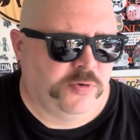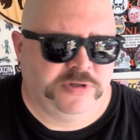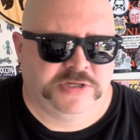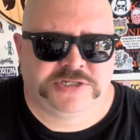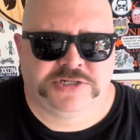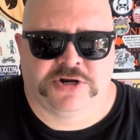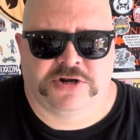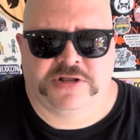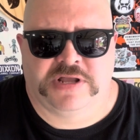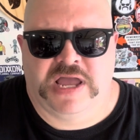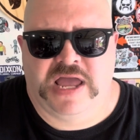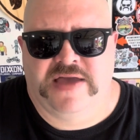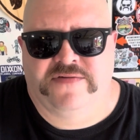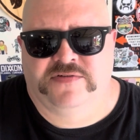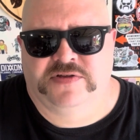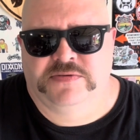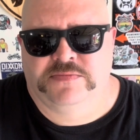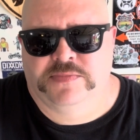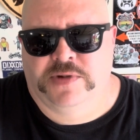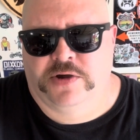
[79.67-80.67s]
you started
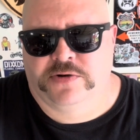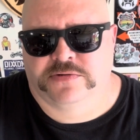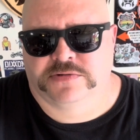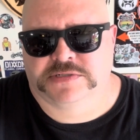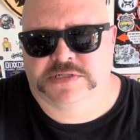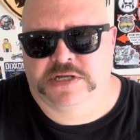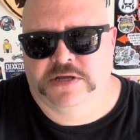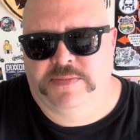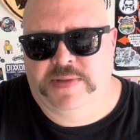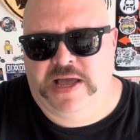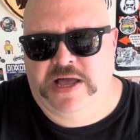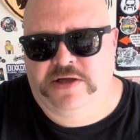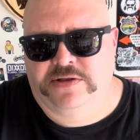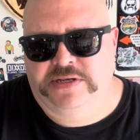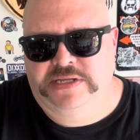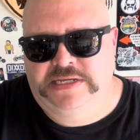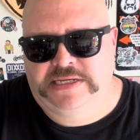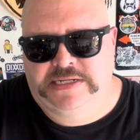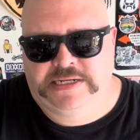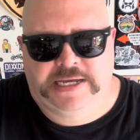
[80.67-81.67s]
having motors come out
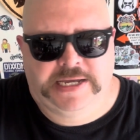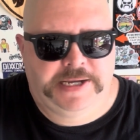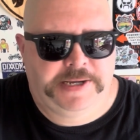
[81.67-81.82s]
in